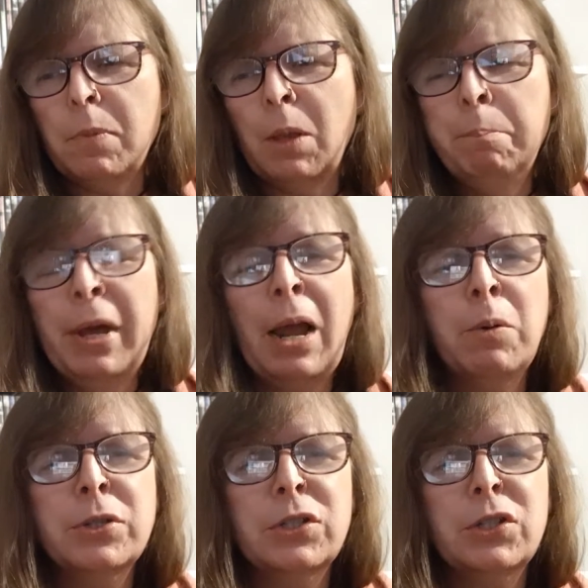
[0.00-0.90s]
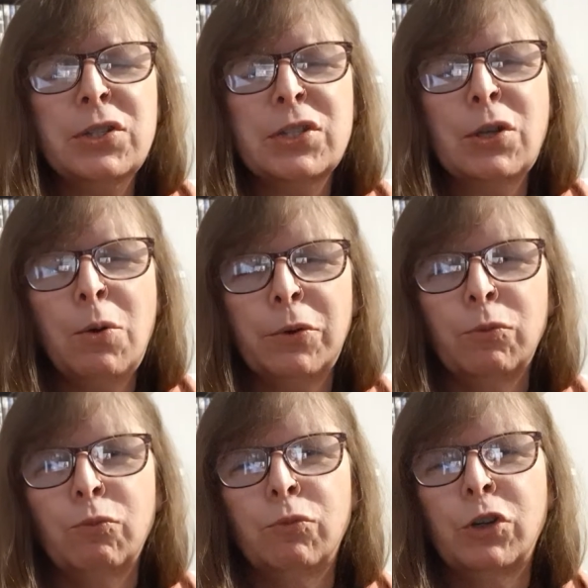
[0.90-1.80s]
But I was just so
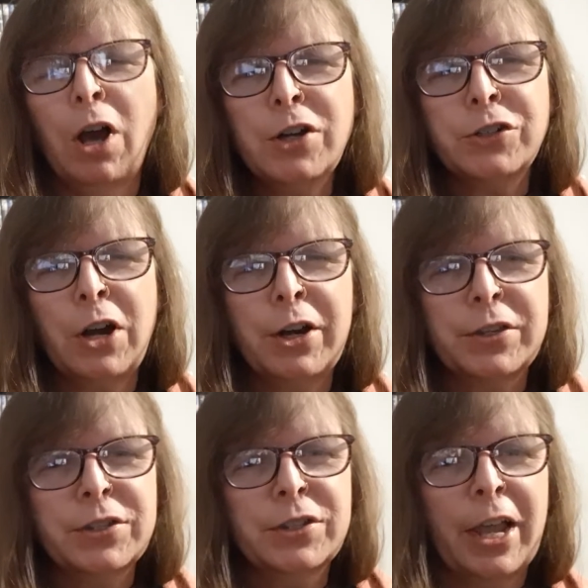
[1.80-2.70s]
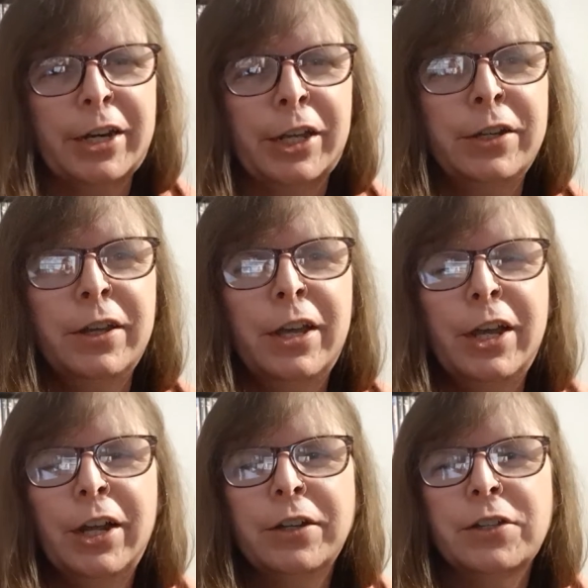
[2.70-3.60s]
gosh darn excited
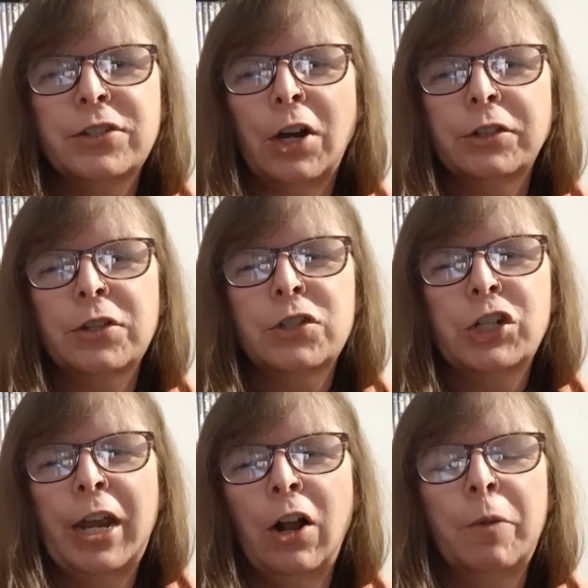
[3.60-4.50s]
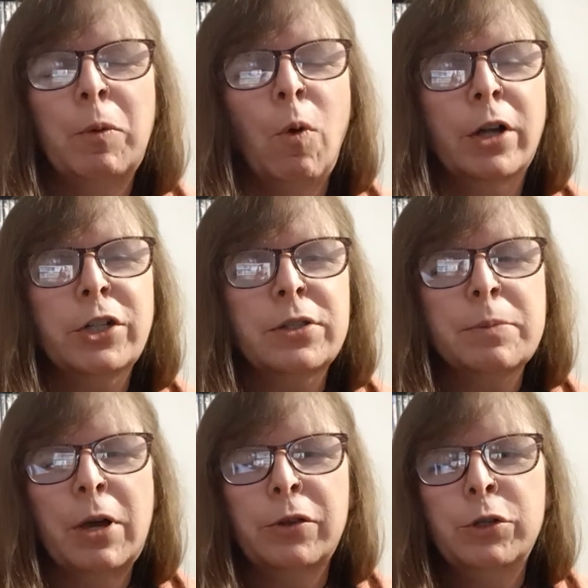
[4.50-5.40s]
to start this channel. I've been watching some
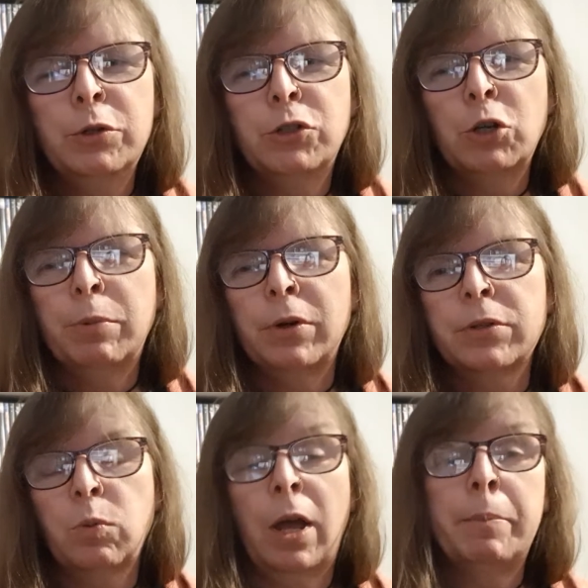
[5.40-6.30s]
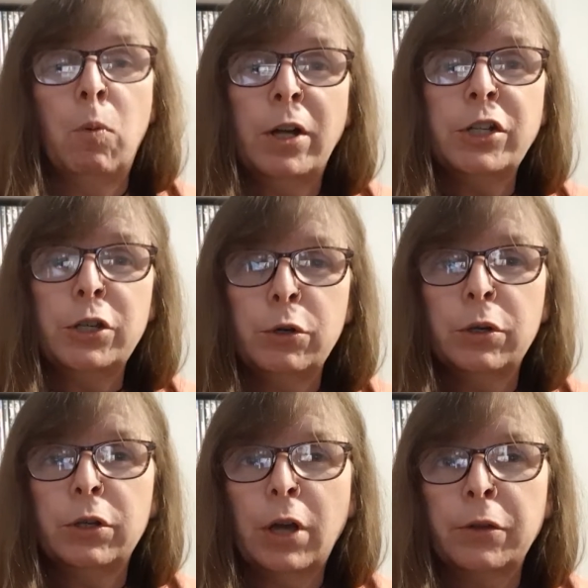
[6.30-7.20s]
other YouTubers. Well, I've been watching
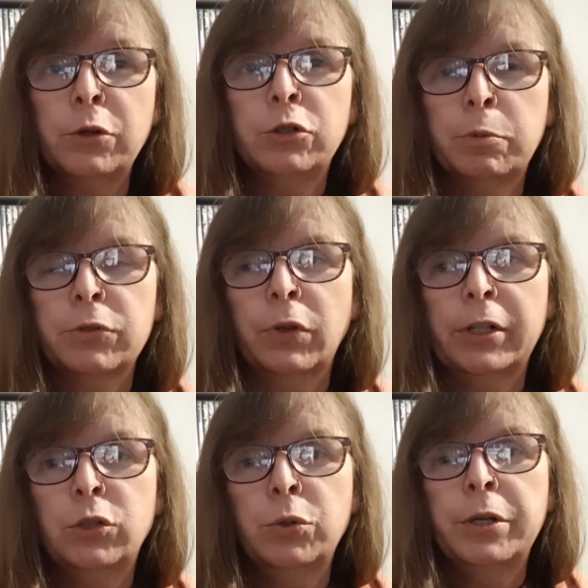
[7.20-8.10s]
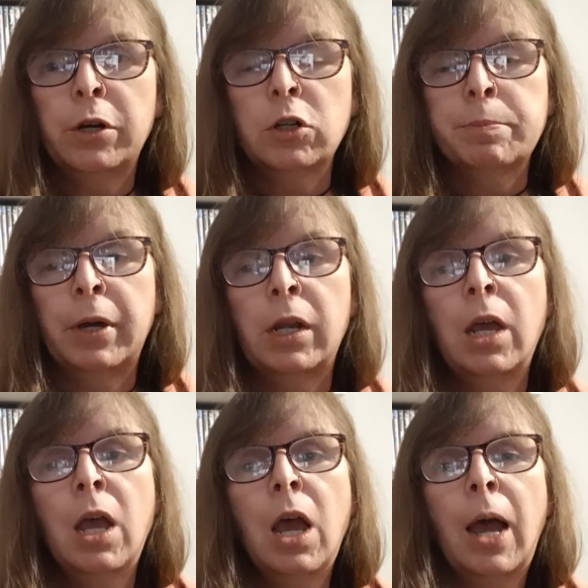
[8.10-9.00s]
other YouTubers for like 2 years, but
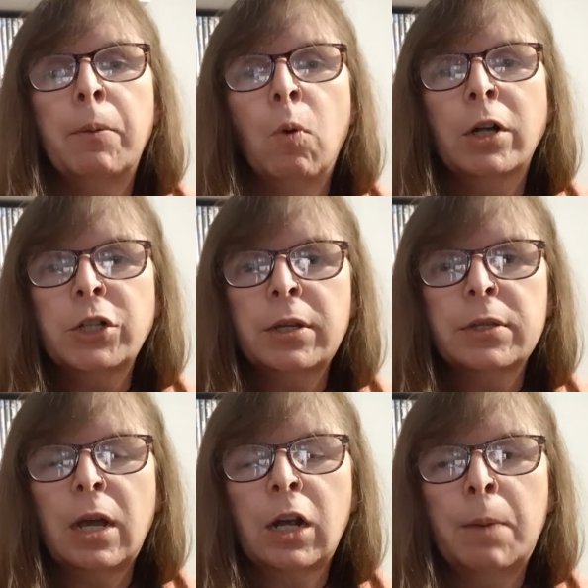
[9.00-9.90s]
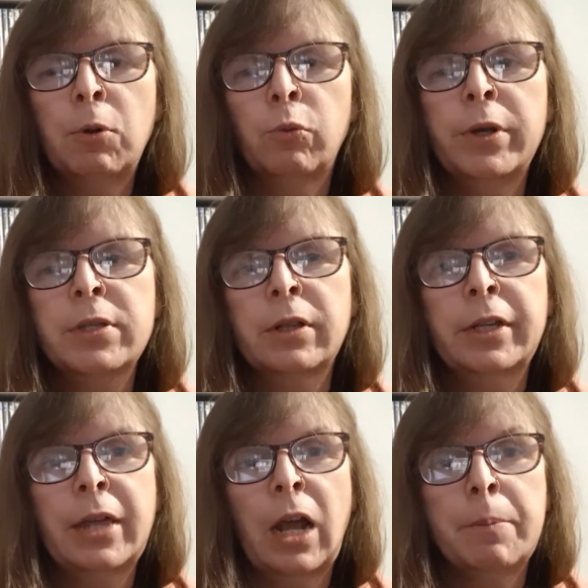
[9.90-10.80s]
I've been watching a couple
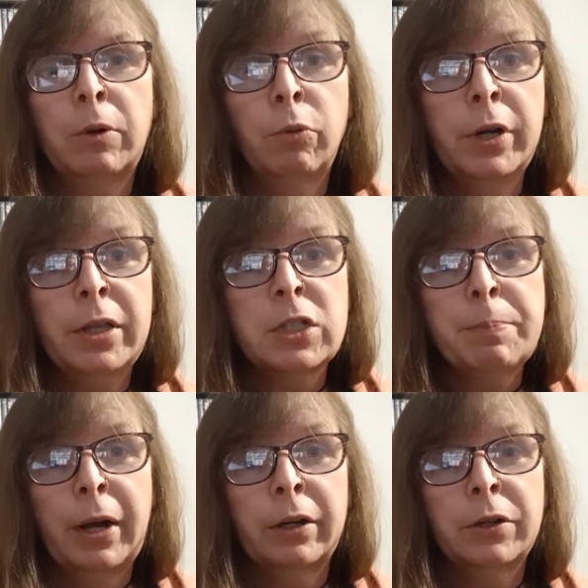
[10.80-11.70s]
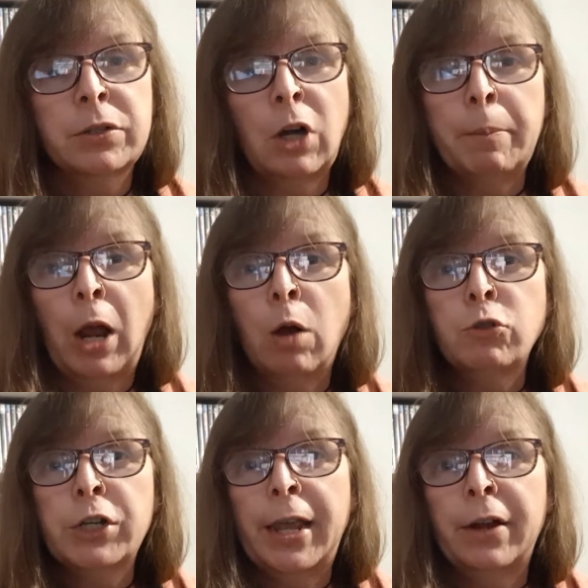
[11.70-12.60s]
recently that got me really inspired to start my own
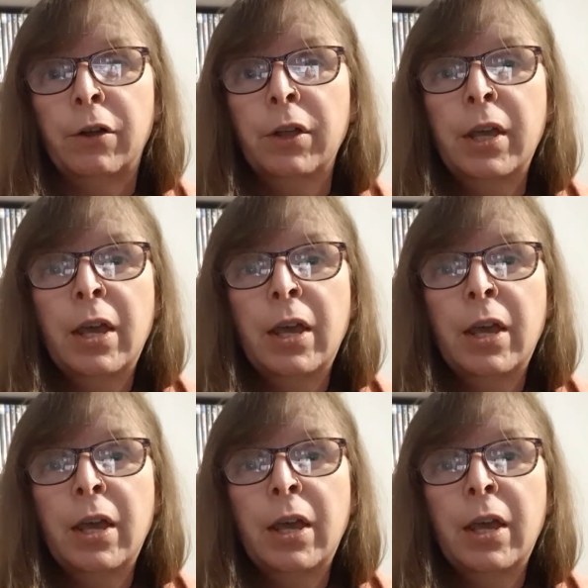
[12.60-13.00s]
channel.